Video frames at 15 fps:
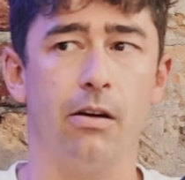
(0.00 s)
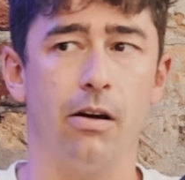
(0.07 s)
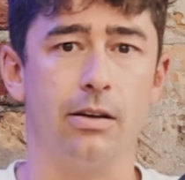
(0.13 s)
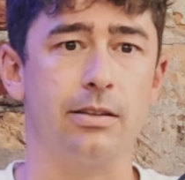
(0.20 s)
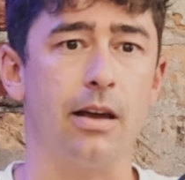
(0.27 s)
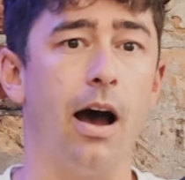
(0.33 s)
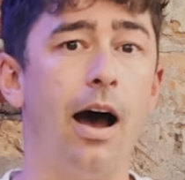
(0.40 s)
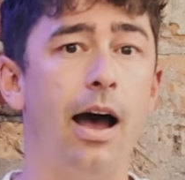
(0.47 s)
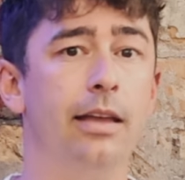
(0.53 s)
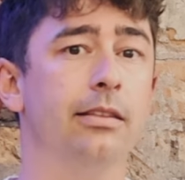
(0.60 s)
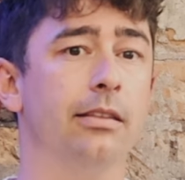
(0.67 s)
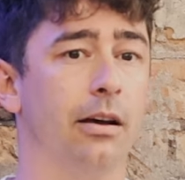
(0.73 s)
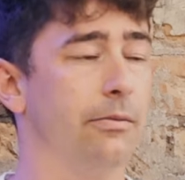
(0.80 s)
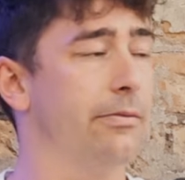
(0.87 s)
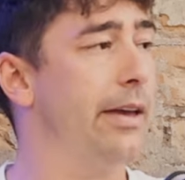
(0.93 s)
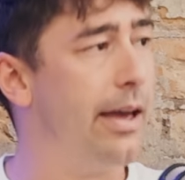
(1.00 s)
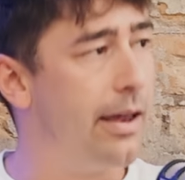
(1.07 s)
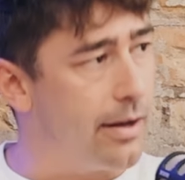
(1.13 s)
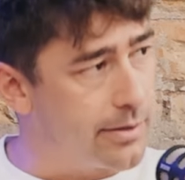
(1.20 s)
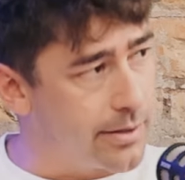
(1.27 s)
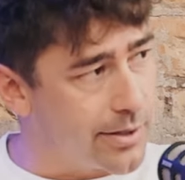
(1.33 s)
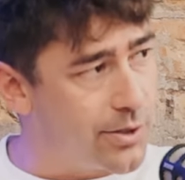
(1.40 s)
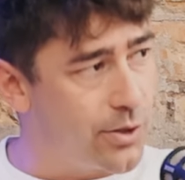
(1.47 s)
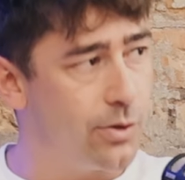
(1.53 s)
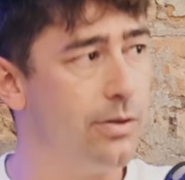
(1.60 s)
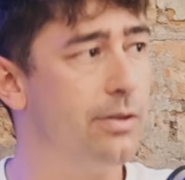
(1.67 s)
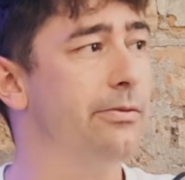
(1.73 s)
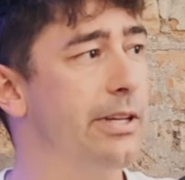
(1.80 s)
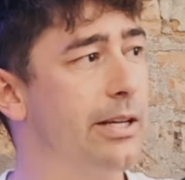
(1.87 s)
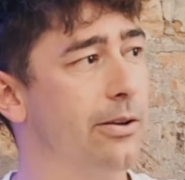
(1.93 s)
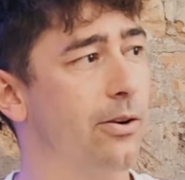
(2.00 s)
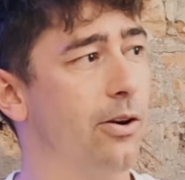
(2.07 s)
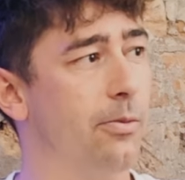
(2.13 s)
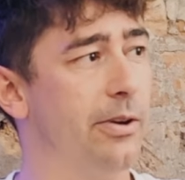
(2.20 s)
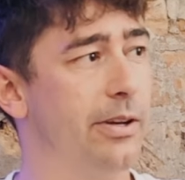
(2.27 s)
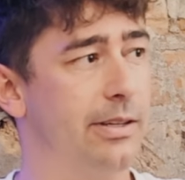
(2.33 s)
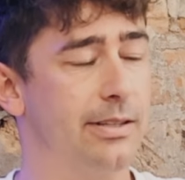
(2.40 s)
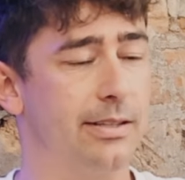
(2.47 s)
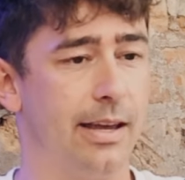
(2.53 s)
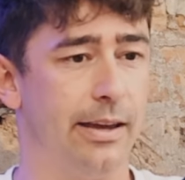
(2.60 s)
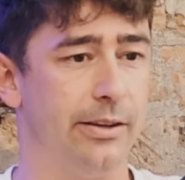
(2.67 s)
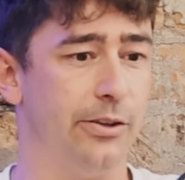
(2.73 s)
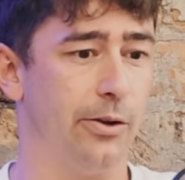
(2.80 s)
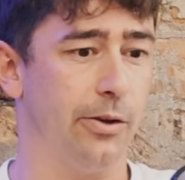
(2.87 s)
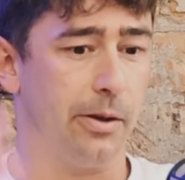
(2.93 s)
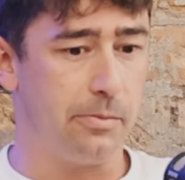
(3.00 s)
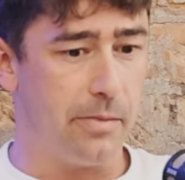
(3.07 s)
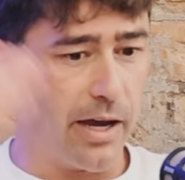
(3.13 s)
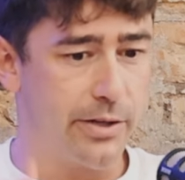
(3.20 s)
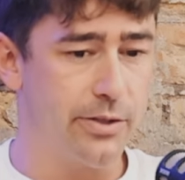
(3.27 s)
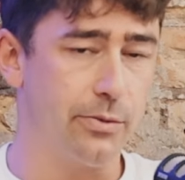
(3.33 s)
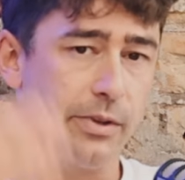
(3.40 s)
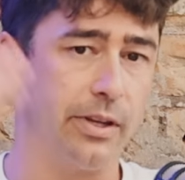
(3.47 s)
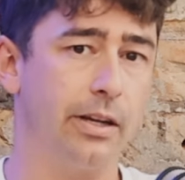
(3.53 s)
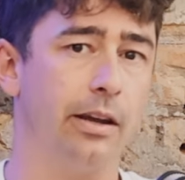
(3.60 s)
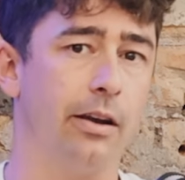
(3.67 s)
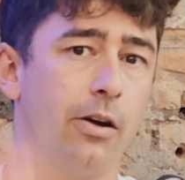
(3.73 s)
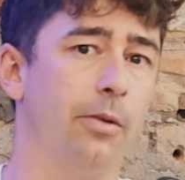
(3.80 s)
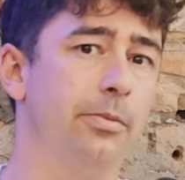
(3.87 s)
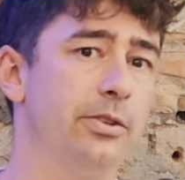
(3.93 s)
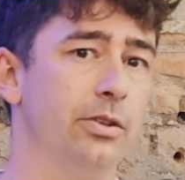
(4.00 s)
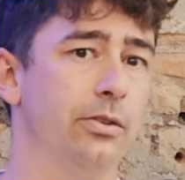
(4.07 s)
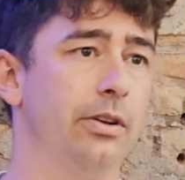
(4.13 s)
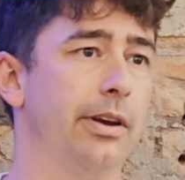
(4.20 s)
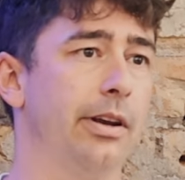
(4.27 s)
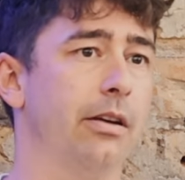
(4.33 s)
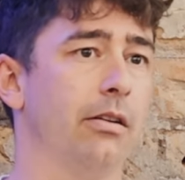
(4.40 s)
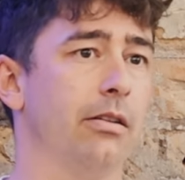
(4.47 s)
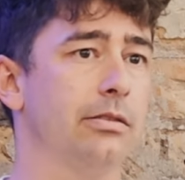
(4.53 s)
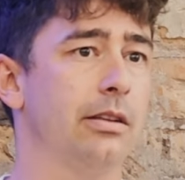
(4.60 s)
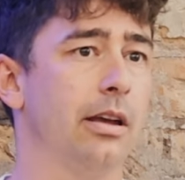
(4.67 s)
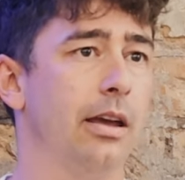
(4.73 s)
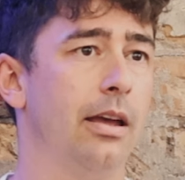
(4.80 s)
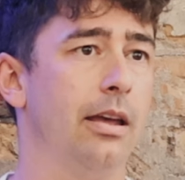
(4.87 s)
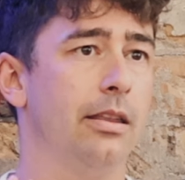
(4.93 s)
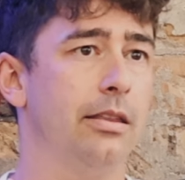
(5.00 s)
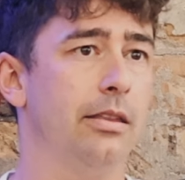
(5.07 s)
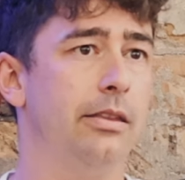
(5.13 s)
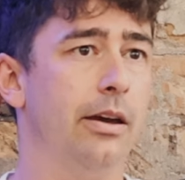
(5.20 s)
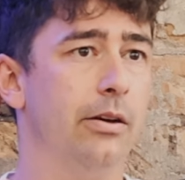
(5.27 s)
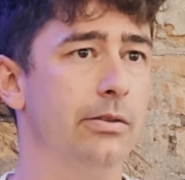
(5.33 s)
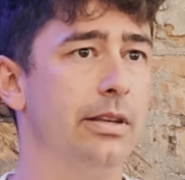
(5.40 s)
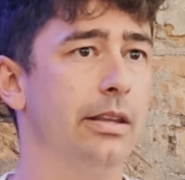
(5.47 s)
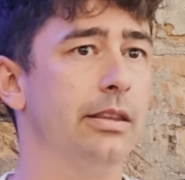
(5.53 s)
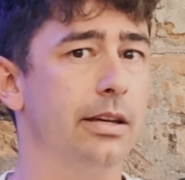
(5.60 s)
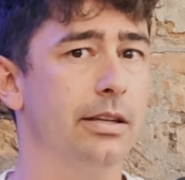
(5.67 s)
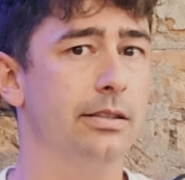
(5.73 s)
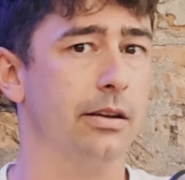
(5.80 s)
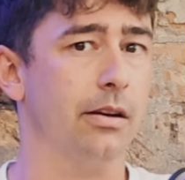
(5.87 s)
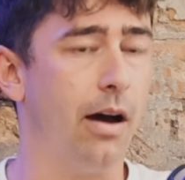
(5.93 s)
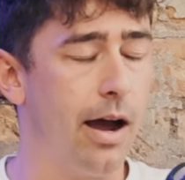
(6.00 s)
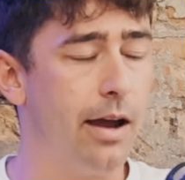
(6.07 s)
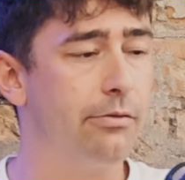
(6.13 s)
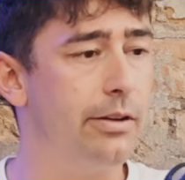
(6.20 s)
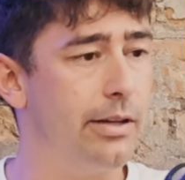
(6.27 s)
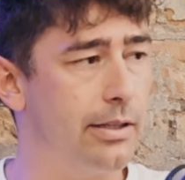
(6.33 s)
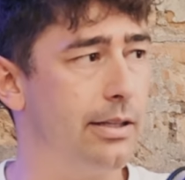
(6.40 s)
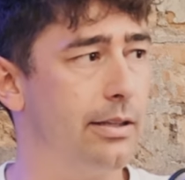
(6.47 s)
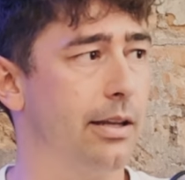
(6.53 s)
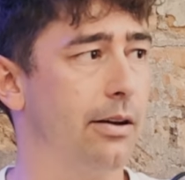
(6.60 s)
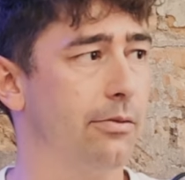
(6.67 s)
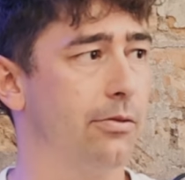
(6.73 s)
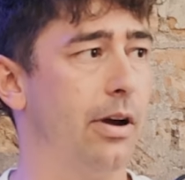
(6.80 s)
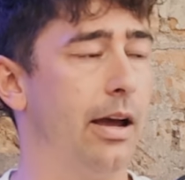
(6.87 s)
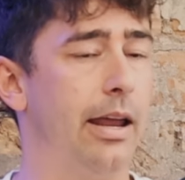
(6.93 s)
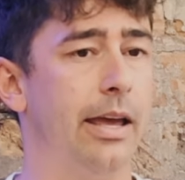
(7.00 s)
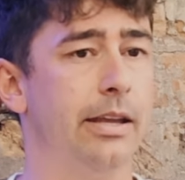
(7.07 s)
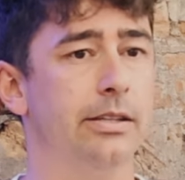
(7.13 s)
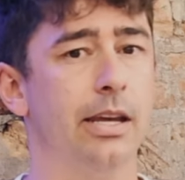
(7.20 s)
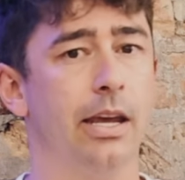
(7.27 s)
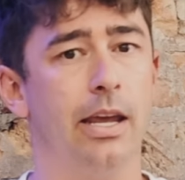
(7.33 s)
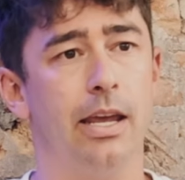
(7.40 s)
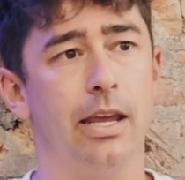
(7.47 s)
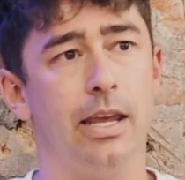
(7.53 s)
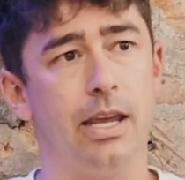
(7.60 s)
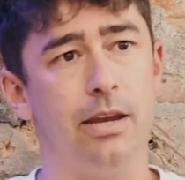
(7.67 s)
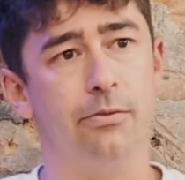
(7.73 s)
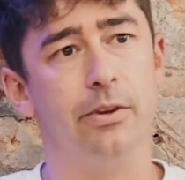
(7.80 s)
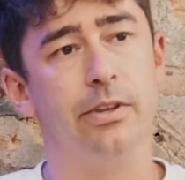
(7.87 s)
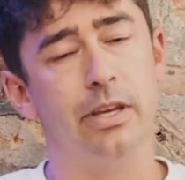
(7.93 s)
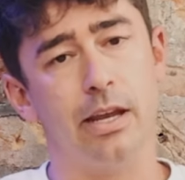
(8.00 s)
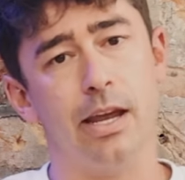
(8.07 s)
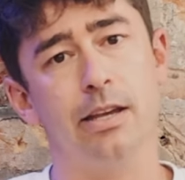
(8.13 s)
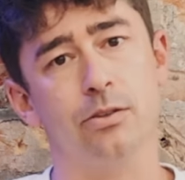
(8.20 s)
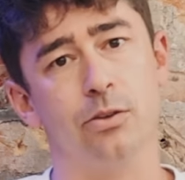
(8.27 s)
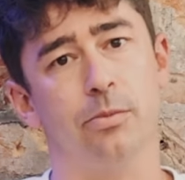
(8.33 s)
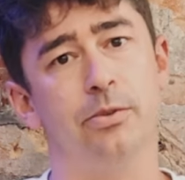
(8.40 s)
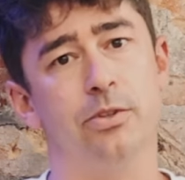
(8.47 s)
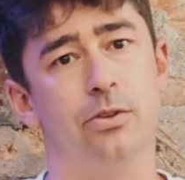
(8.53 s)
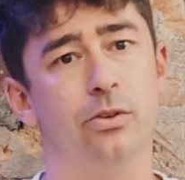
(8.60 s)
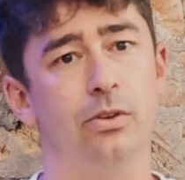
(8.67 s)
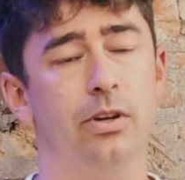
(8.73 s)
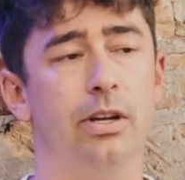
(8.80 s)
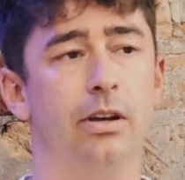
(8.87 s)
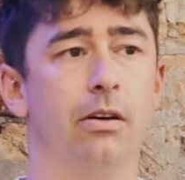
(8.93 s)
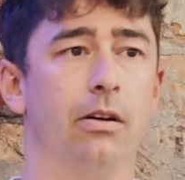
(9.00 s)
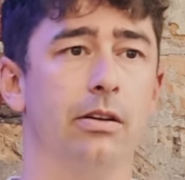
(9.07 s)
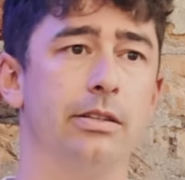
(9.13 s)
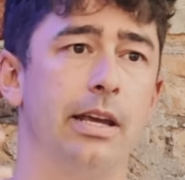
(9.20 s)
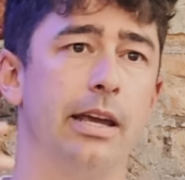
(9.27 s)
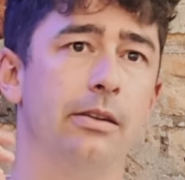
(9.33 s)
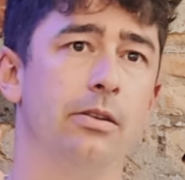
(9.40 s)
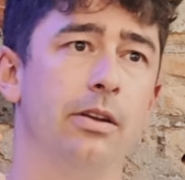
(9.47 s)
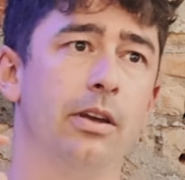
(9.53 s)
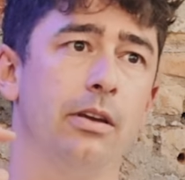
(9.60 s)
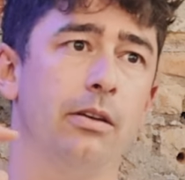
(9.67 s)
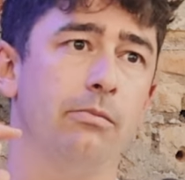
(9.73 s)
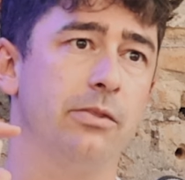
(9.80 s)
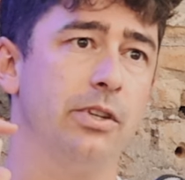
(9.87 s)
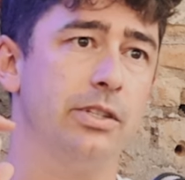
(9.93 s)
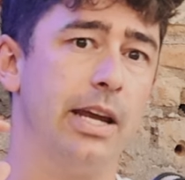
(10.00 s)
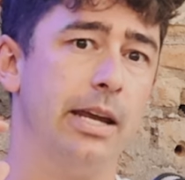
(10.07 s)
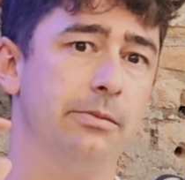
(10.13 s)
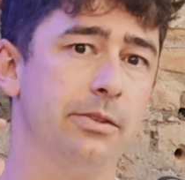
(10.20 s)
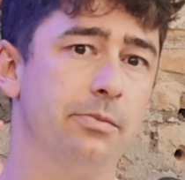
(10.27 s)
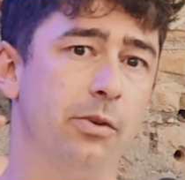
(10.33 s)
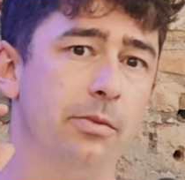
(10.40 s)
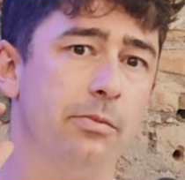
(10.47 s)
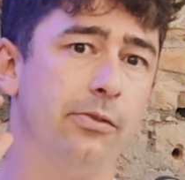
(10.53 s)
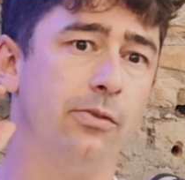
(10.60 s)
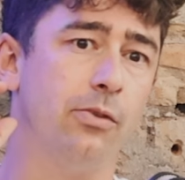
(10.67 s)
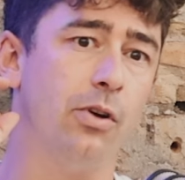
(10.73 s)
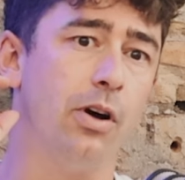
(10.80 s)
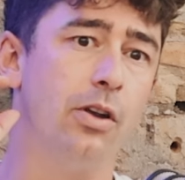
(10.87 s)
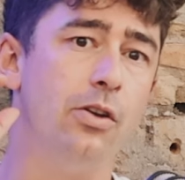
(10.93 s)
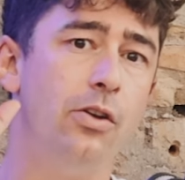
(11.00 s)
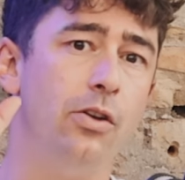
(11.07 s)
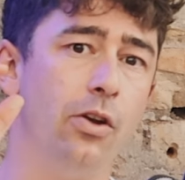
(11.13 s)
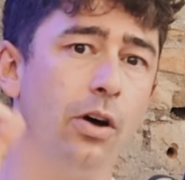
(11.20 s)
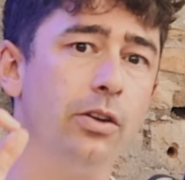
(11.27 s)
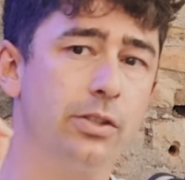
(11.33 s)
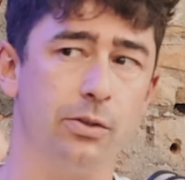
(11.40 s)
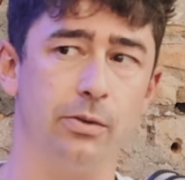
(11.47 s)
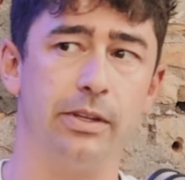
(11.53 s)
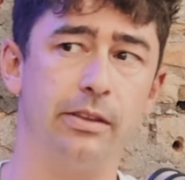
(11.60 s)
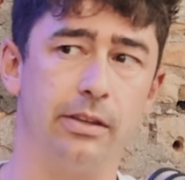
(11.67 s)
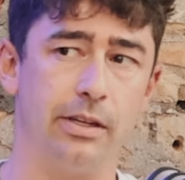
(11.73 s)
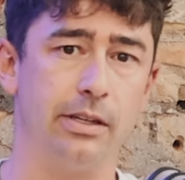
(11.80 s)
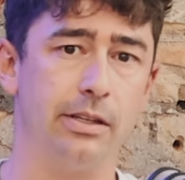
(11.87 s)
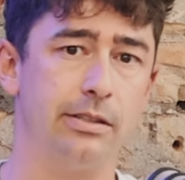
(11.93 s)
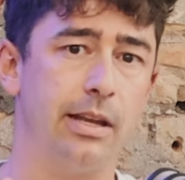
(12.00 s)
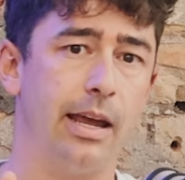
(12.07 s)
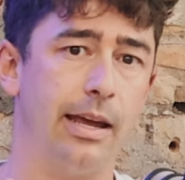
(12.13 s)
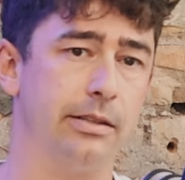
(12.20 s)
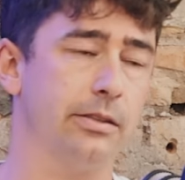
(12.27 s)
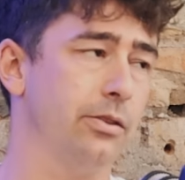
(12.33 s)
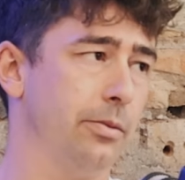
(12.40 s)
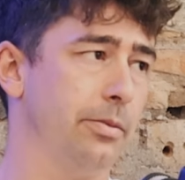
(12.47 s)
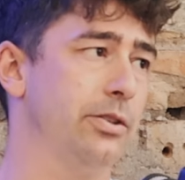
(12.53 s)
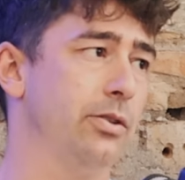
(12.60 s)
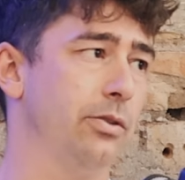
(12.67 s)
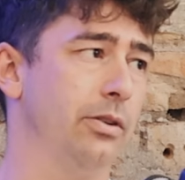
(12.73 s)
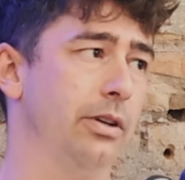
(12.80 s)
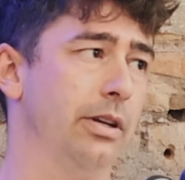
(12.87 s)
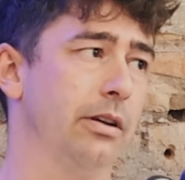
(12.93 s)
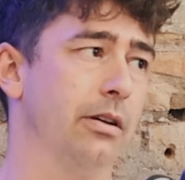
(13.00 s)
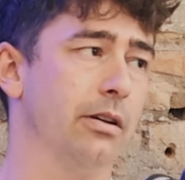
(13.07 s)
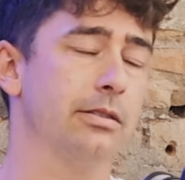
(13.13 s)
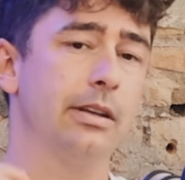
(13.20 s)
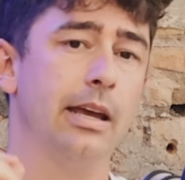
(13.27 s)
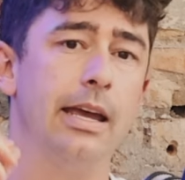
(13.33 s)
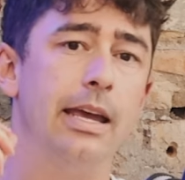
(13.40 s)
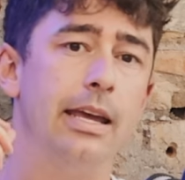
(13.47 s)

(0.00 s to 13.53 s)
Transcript: cost, I love that. As a student of economics, like marginal thinking, opportunity cost, those are things that I really love, right? And everything has opportunity cost. And to James's point before, not doing things has an opportunity cost.